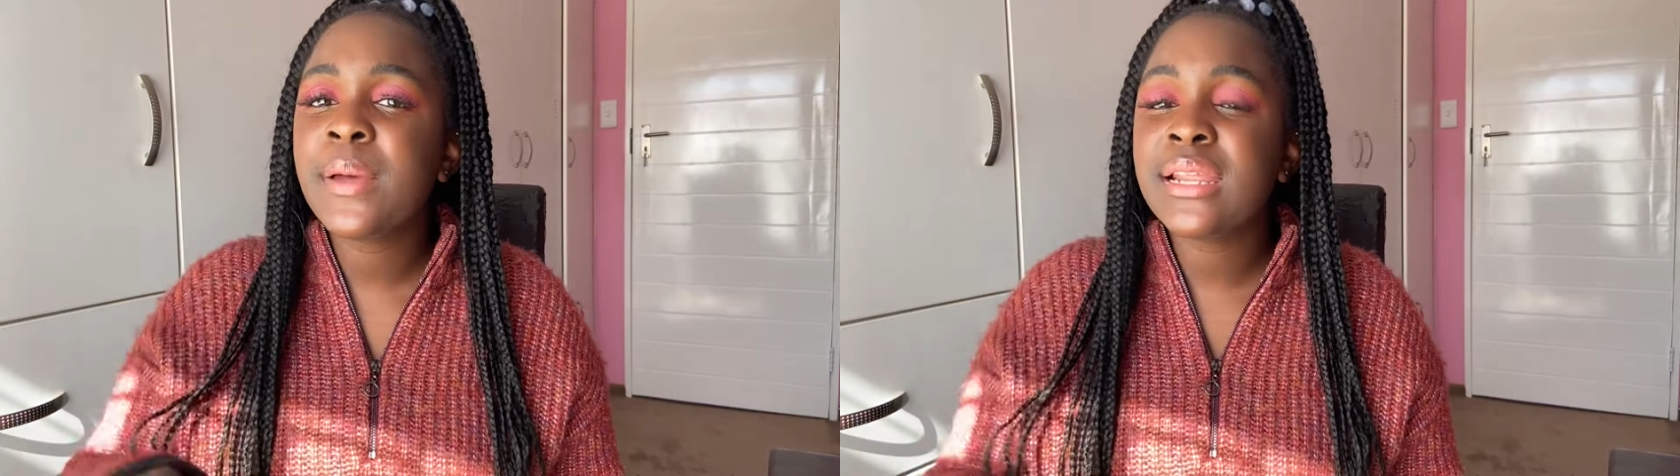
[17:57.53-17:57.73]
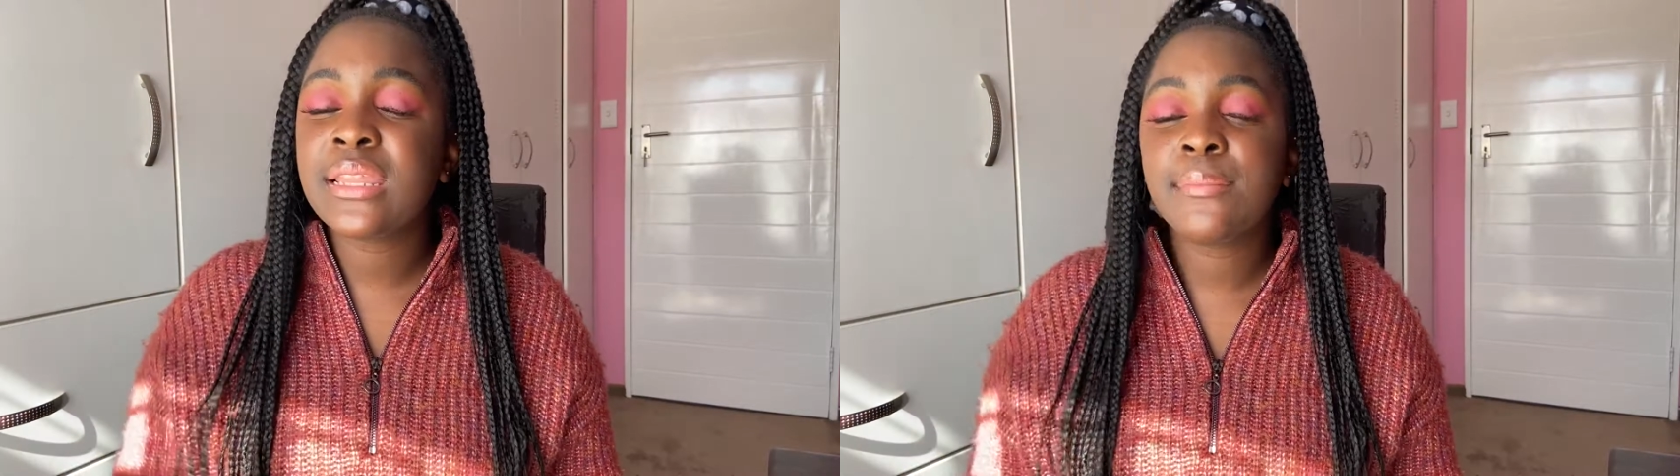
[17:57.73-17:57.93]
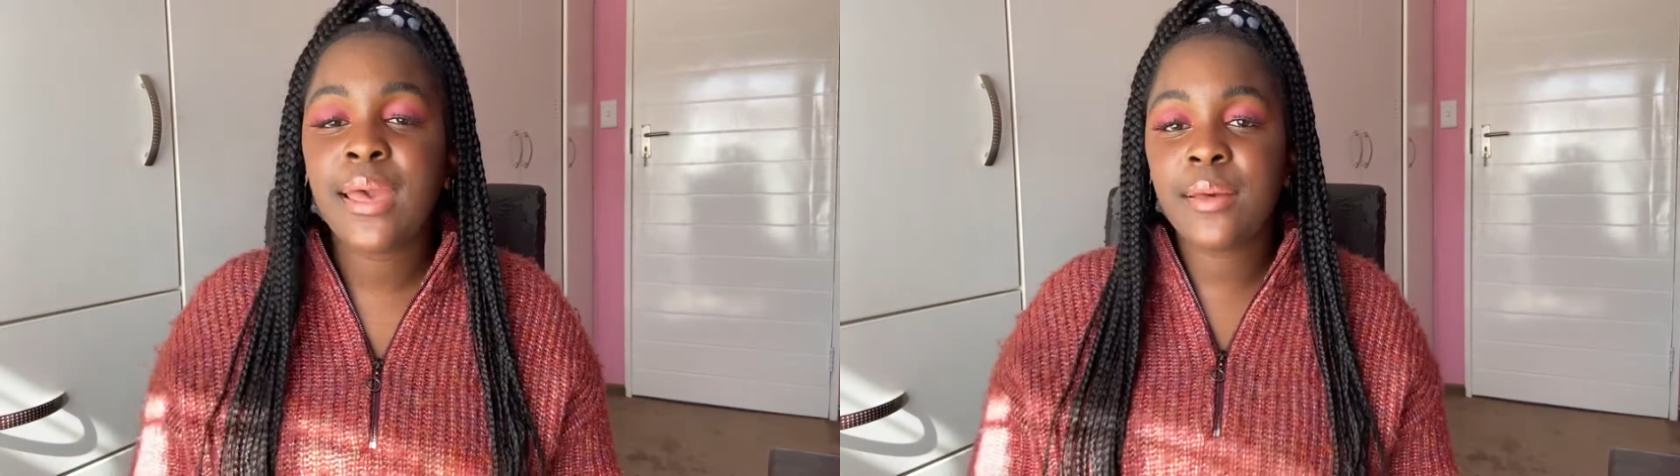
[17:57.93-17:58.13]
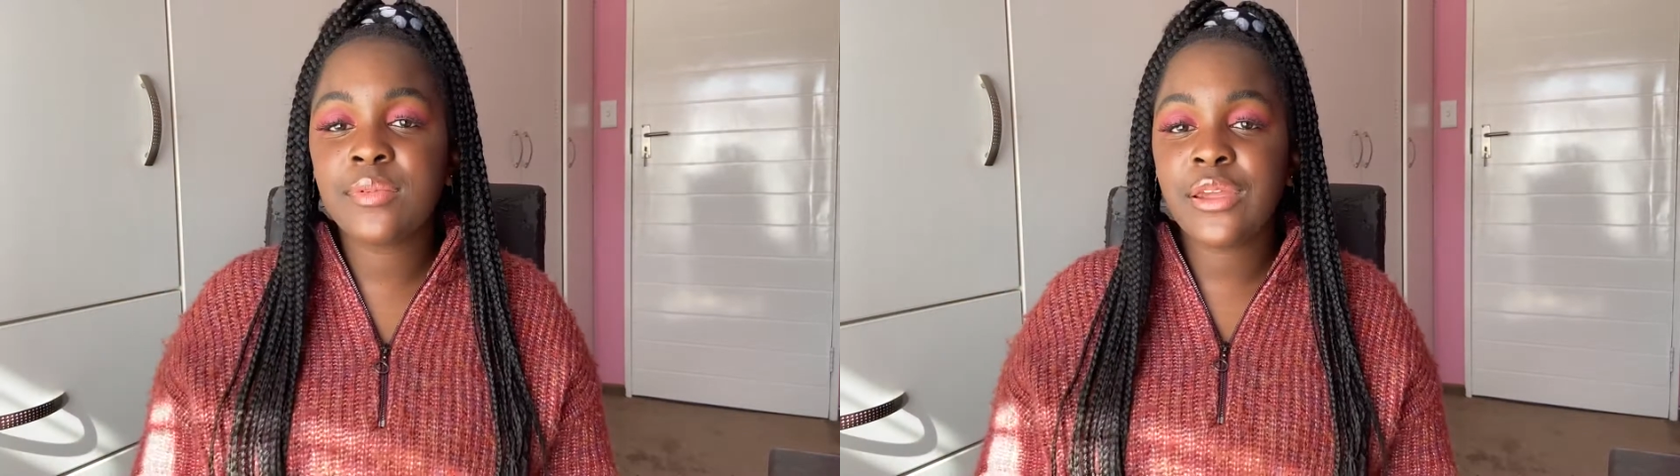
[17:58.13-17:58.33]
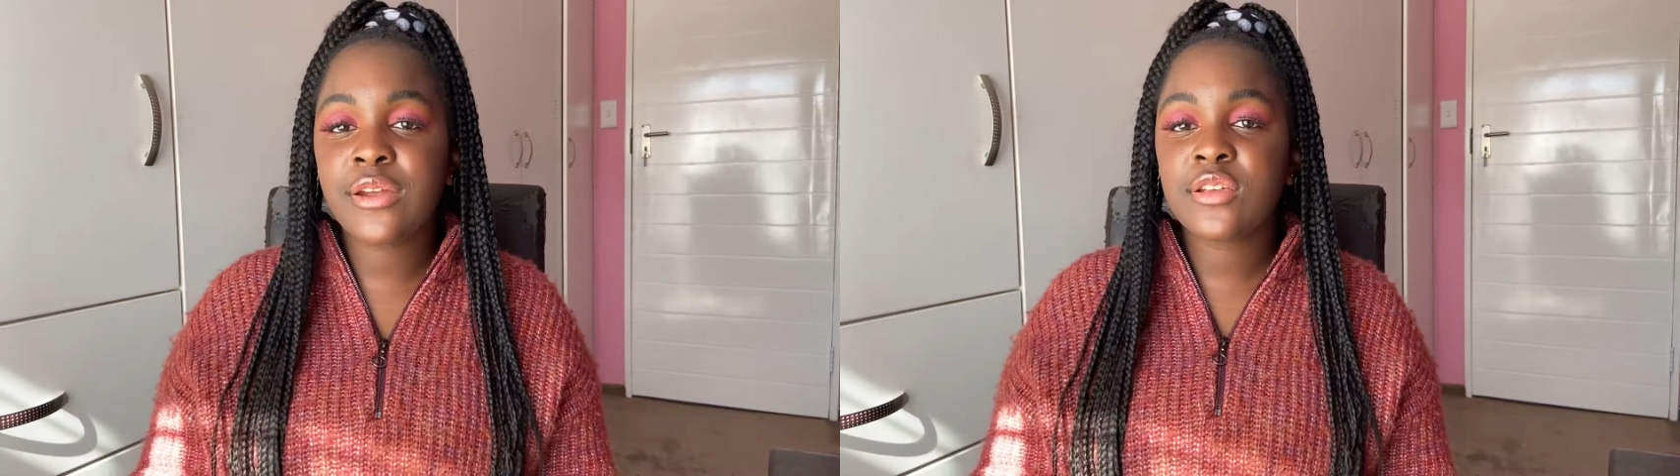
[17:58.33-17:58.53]
and then my
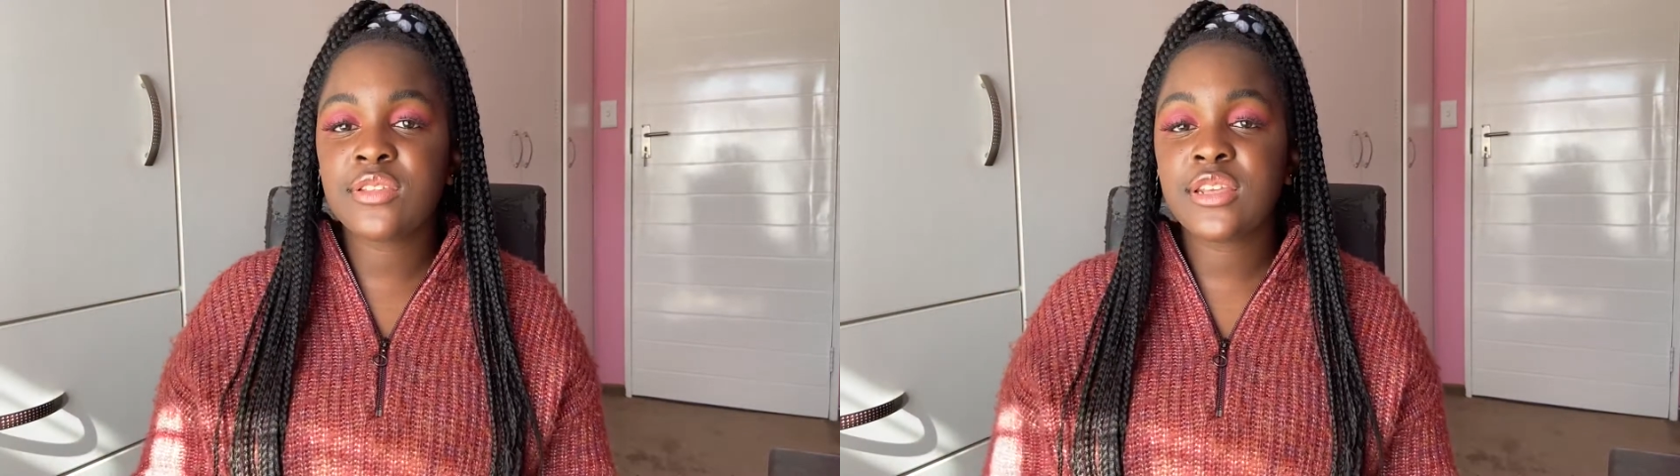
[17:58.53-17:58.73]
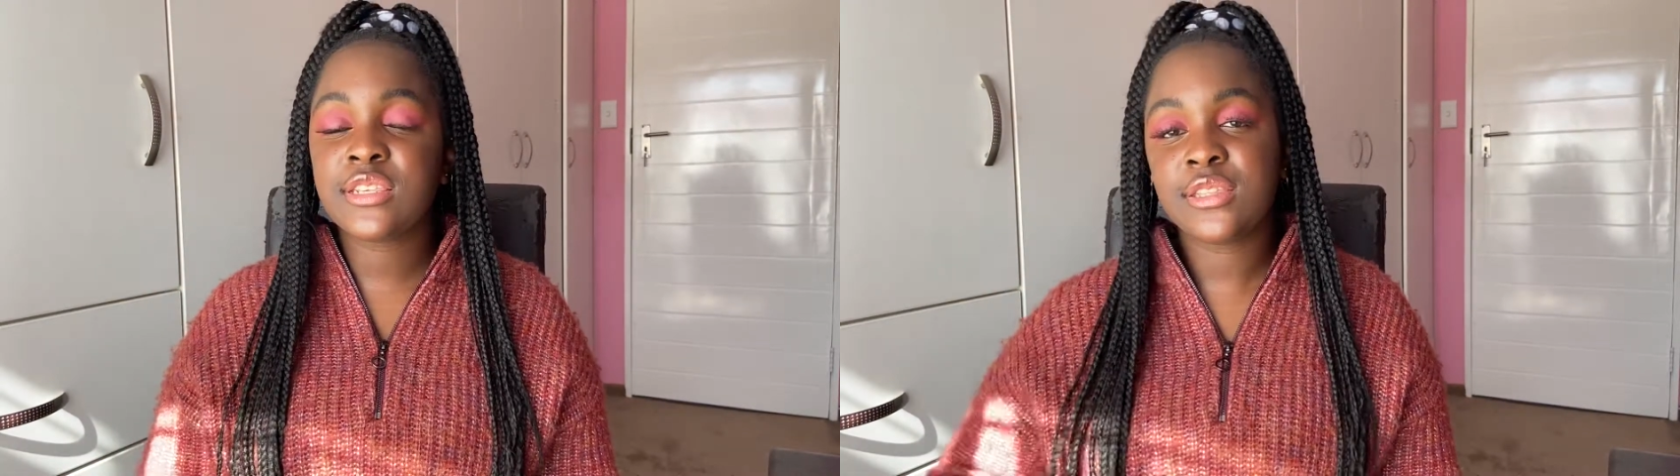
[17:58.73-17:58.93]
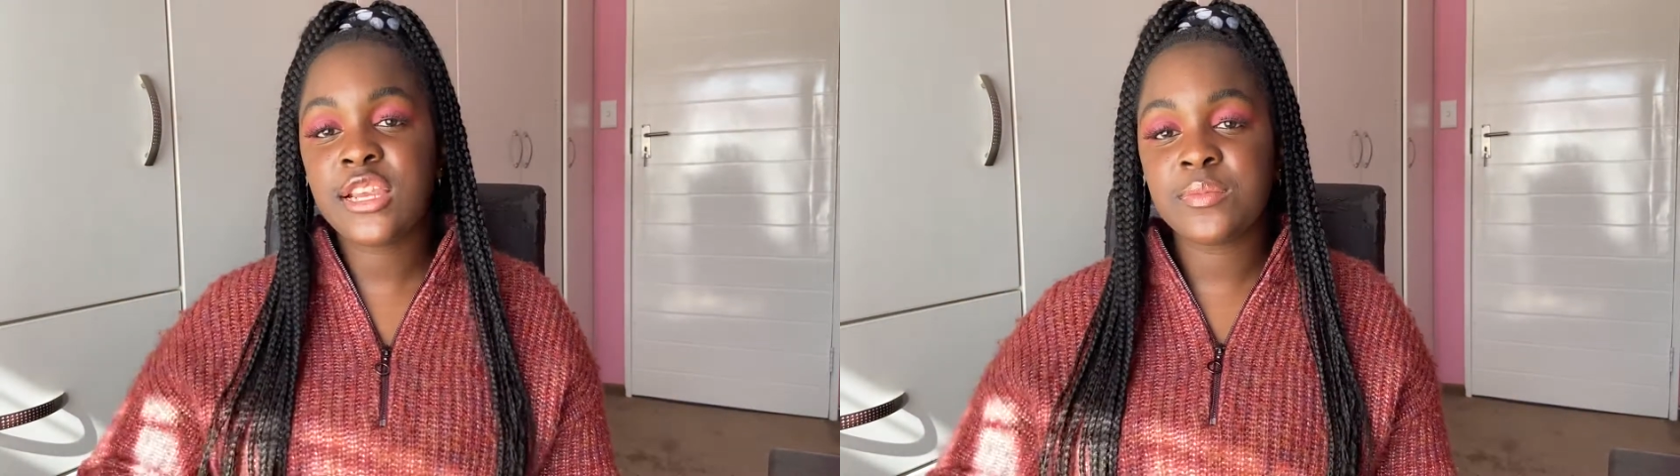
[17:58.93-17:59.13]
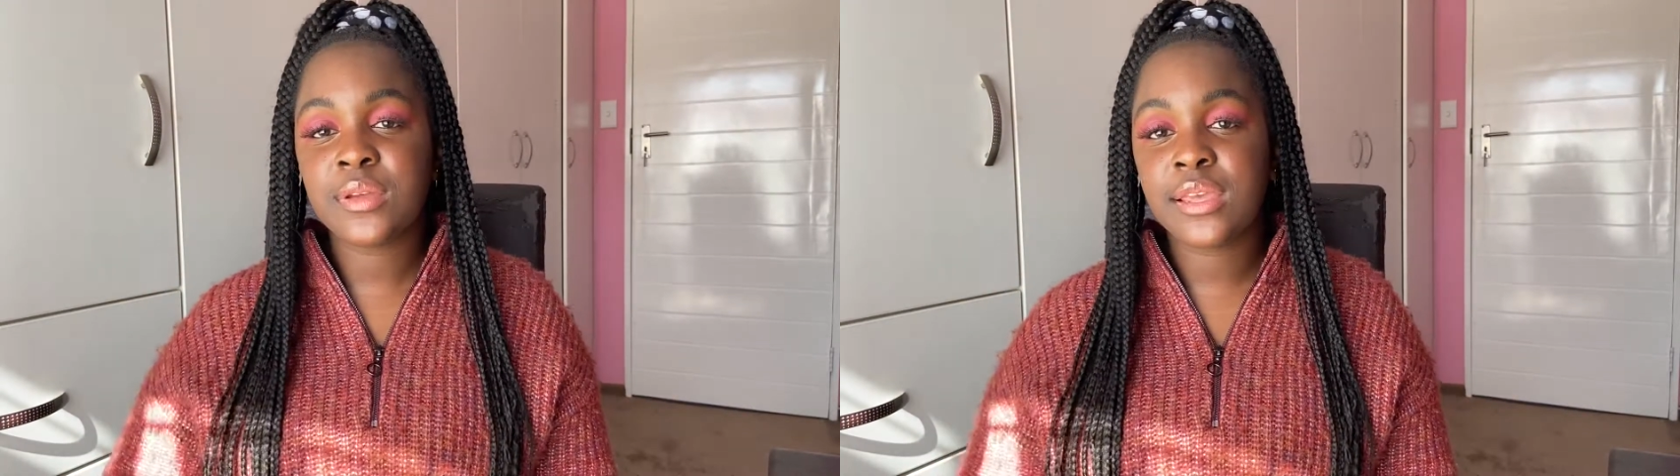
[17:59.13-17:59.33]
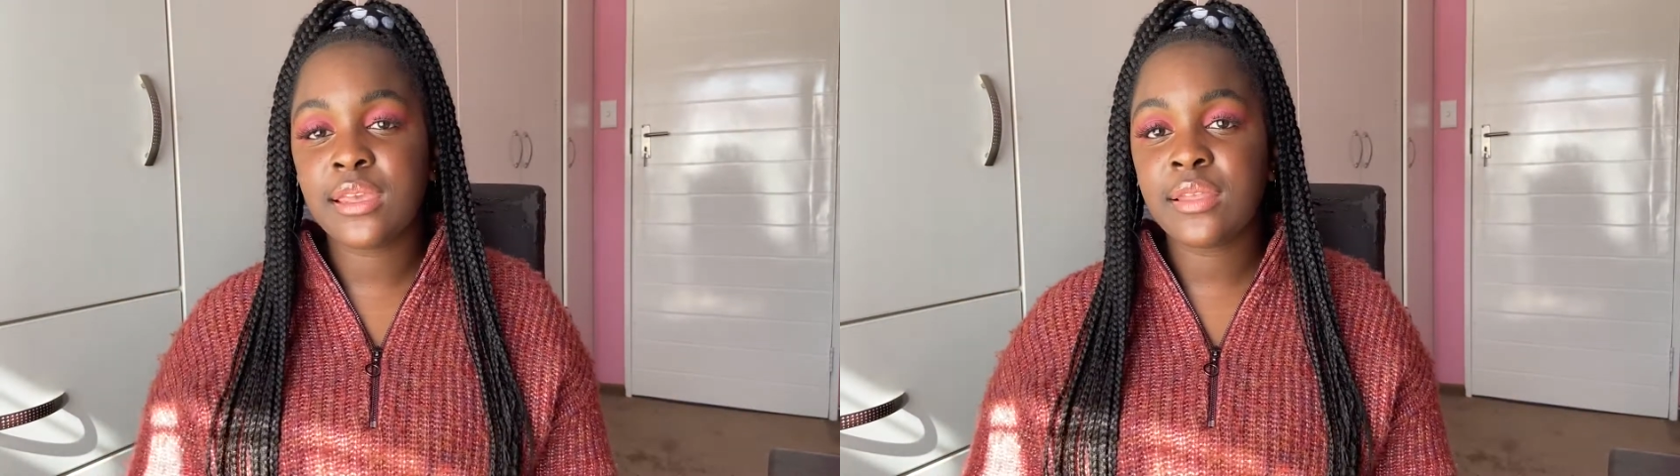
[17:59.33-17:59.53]
director started nudged me
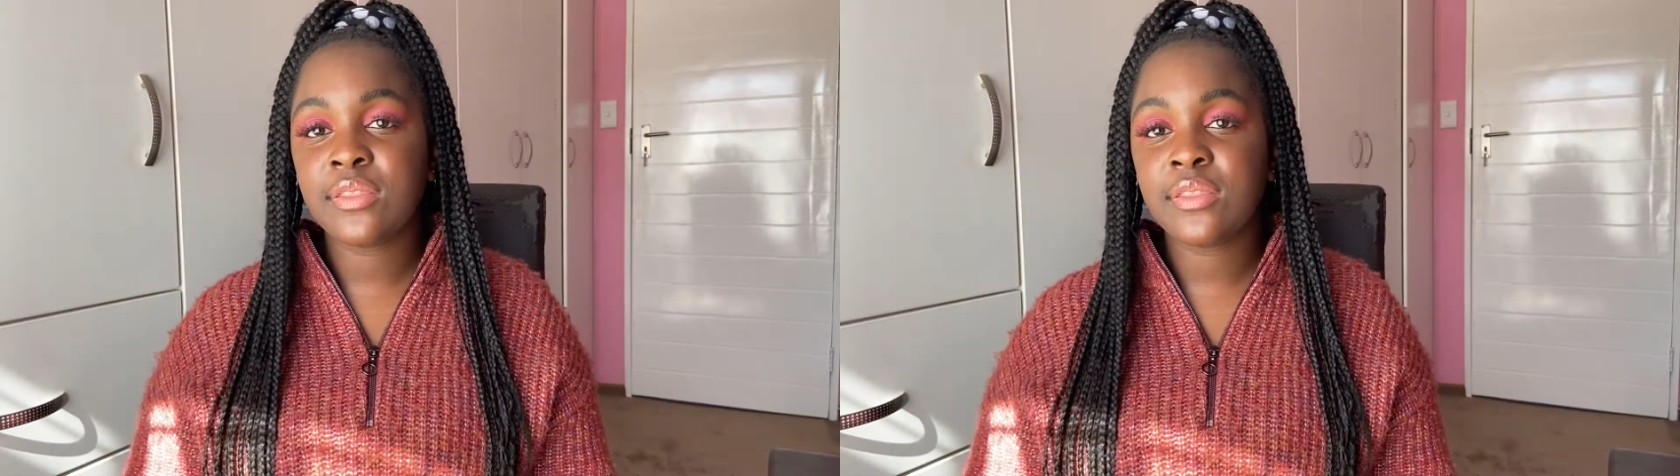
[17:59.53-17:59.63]
again.